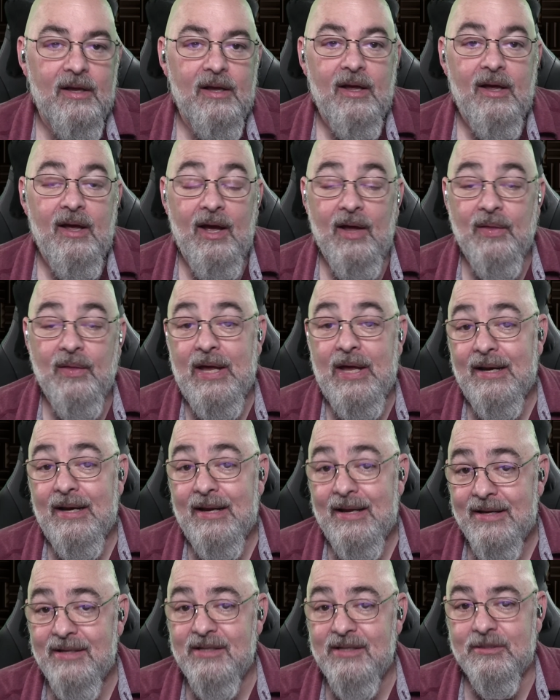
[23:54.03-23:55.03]
And that
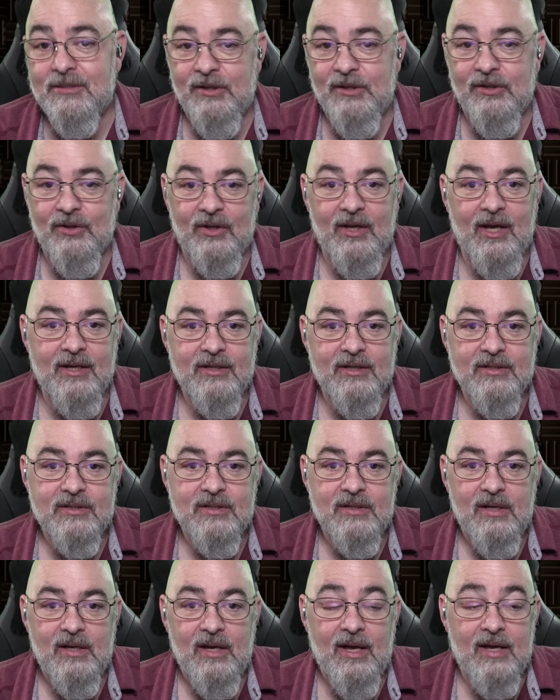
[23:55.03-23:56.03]
has to be the case
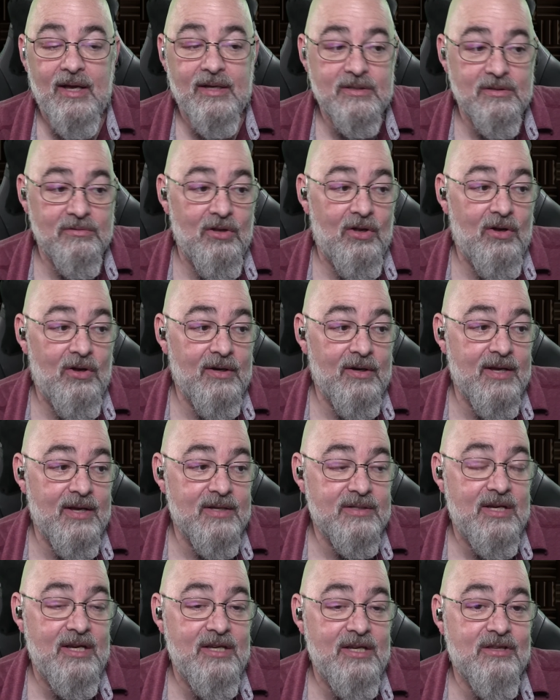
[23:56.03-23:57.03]
as long
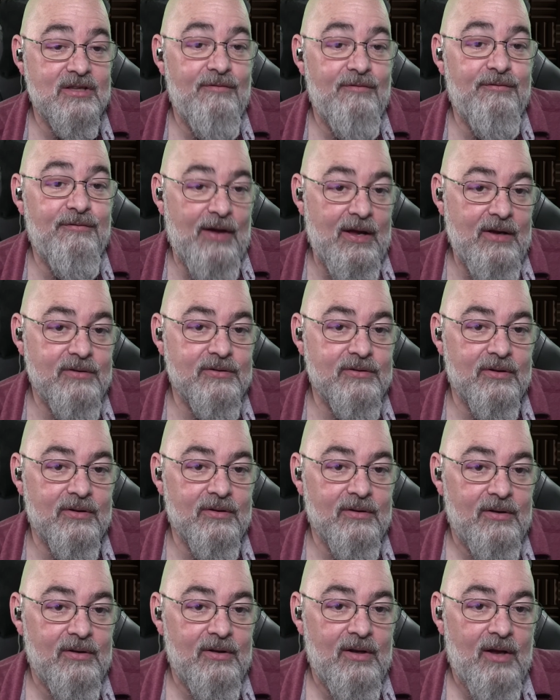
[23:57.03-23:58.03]
as he's the
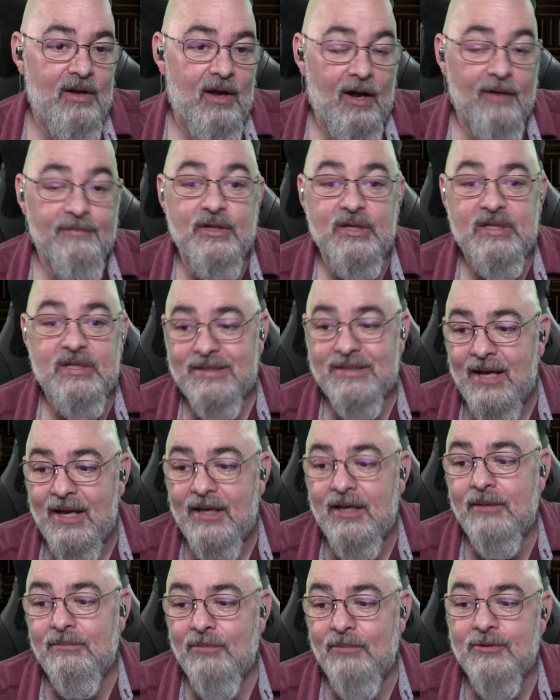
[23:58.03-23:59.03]
founder of the
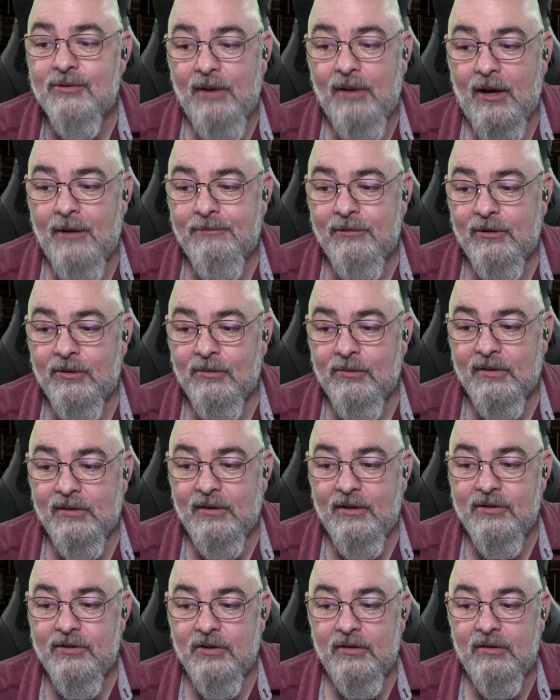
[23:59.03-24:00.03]
second most popular
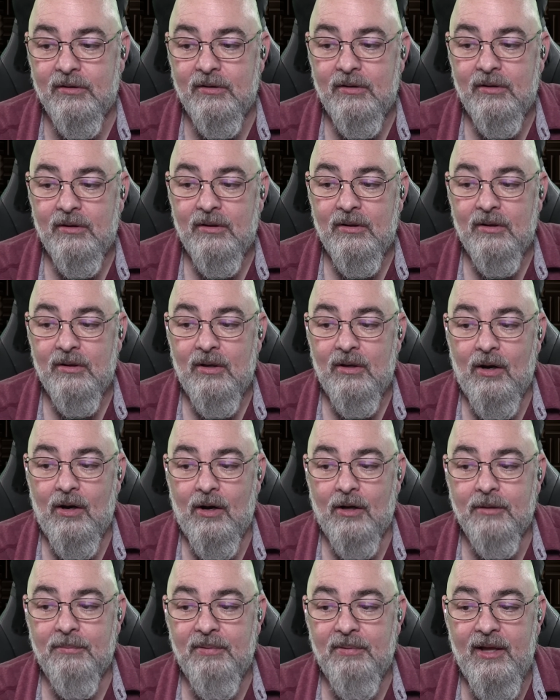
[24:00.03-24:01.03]
religion
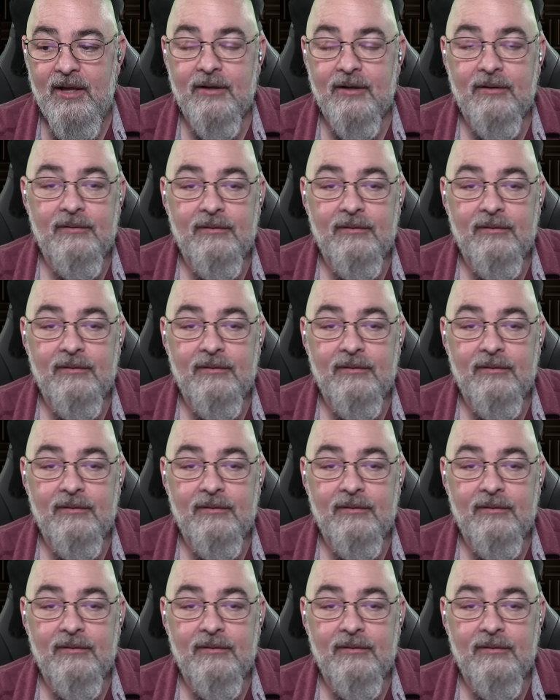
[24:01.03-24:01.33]
on the planet.